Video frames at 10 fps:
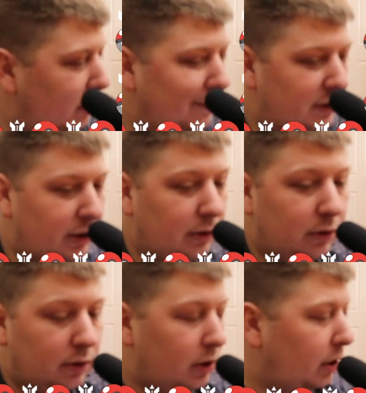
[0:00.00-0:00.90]
obviously.
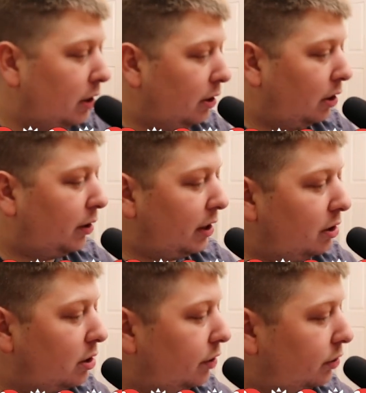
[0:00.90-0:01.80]
All right,
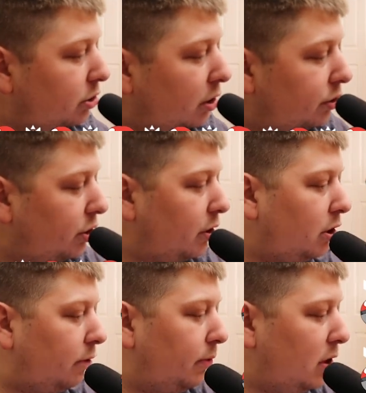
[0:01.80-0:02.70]
another Charizard
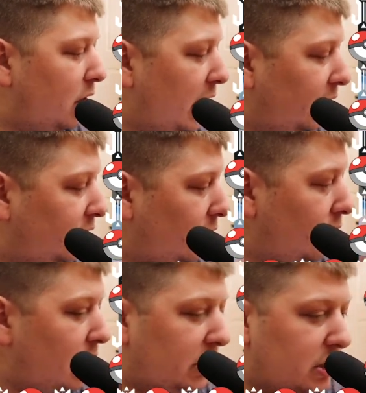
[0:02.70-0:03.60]
up next.
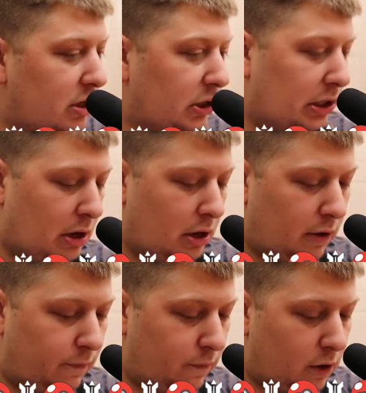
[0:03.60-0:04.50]
This is
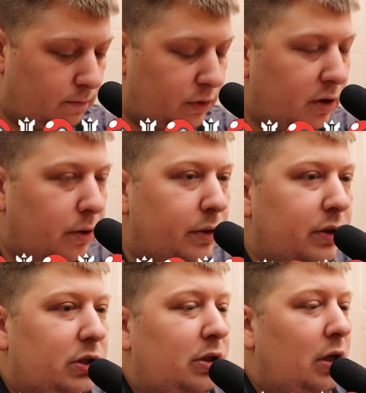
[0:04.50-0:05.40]
from
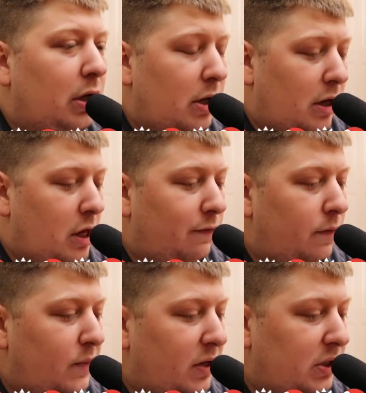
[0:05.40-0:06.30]
those
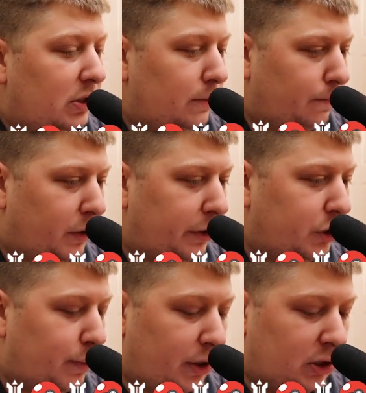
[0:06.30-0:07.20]
infamous
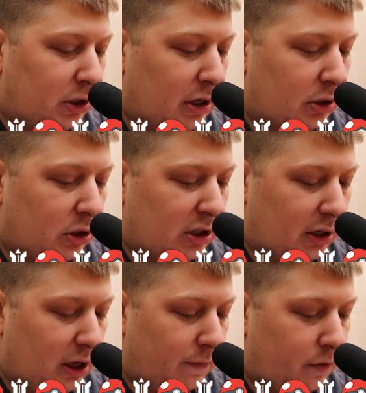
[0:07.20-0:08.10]
lunchbox tins
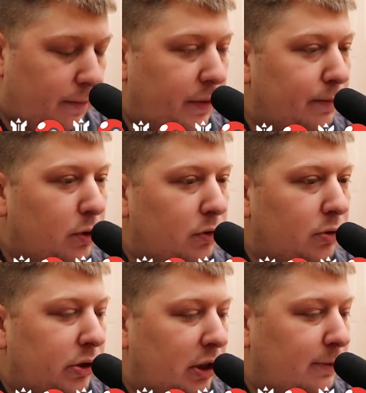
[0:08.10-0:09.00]
that came from the
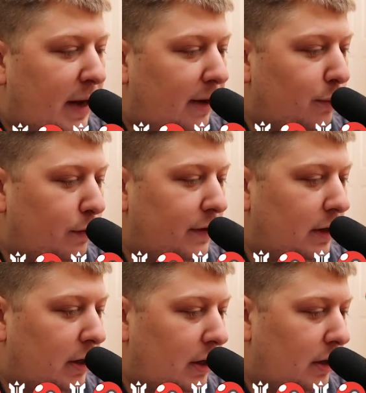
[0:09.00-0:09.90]
Mewtwo Strikes Back
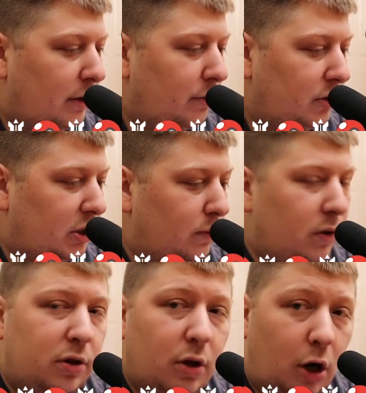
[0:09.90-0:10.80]
movie. There was this
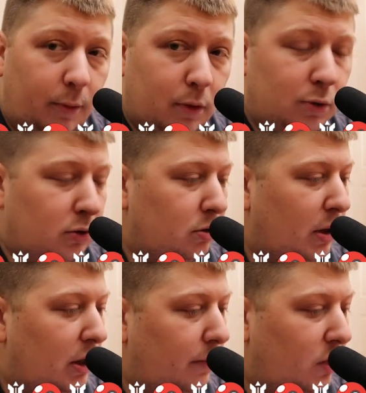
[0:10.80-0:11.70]
one, the Armored Mewtwo,
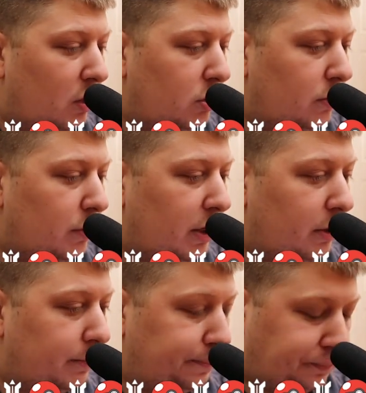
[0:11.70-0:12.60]
and then a Pikachu in
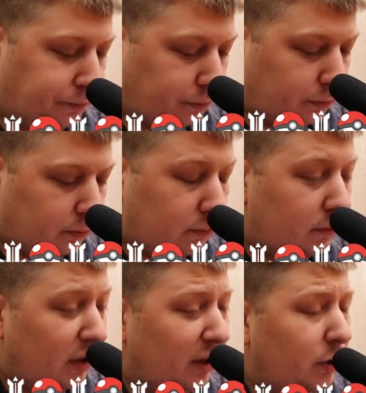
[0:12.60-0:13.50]
there.
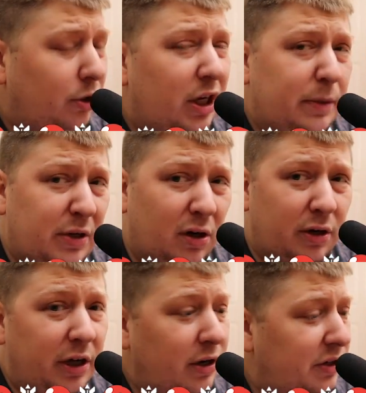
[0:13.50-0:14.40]
Incredibly
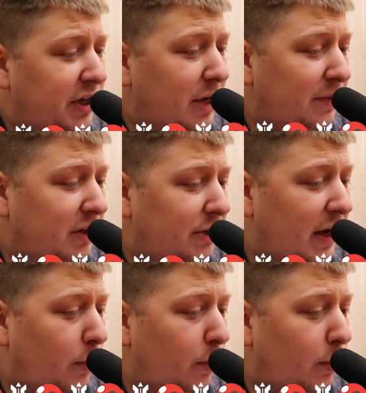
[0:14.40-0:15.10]
hard to get in a 10 because of